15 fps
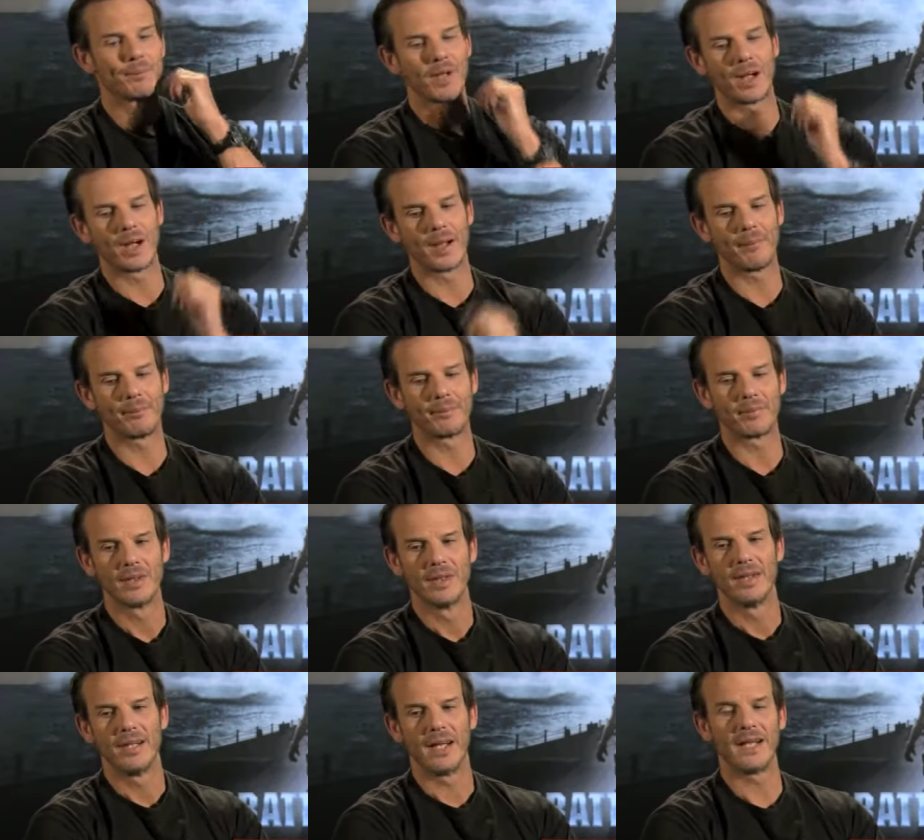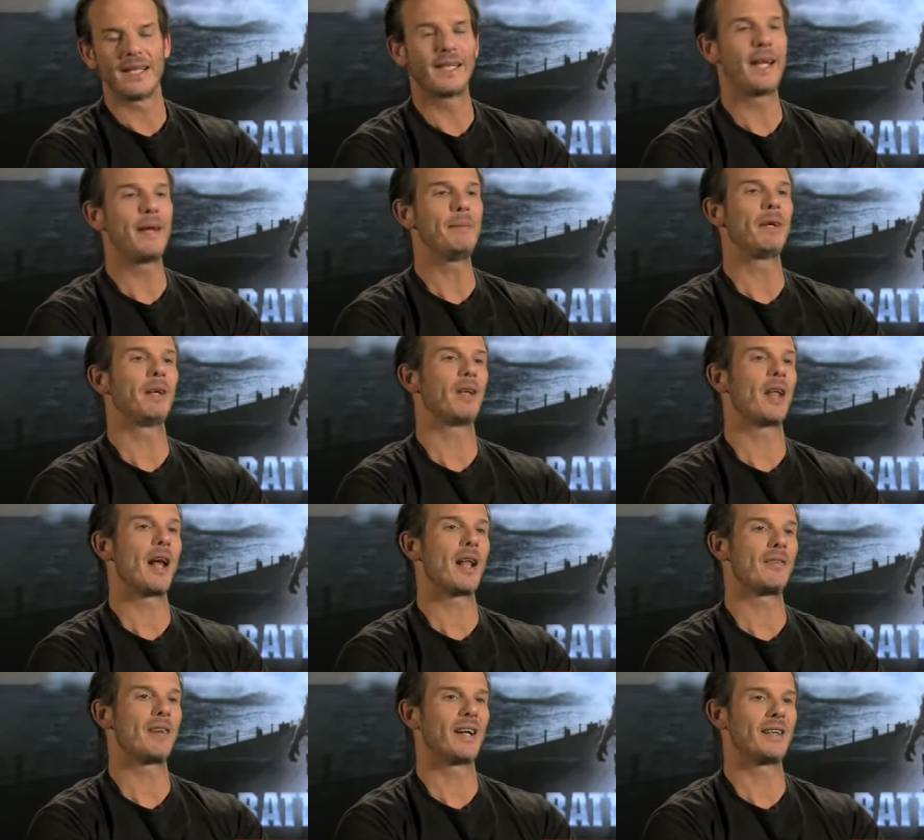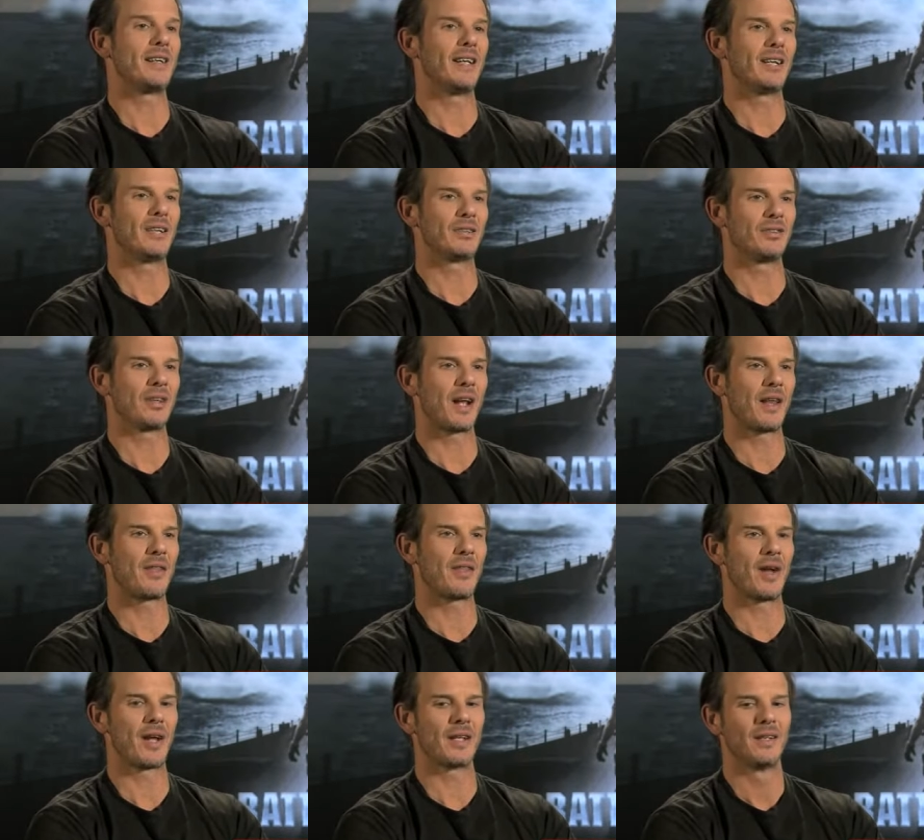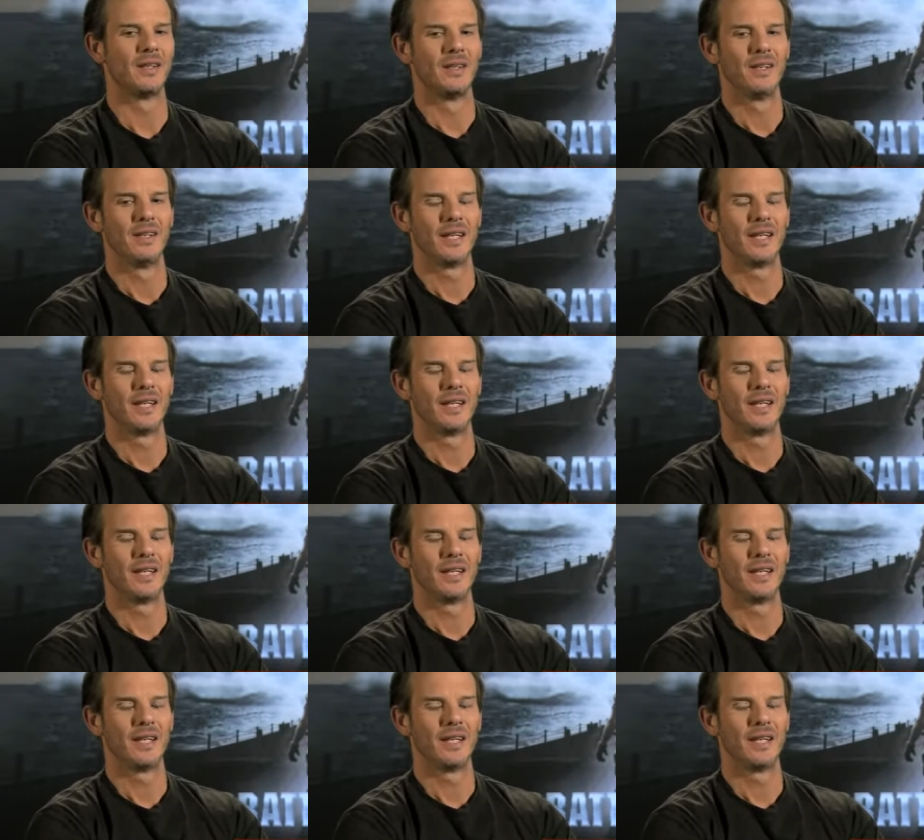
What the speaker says: And it gave me a lot of ideas, and I thought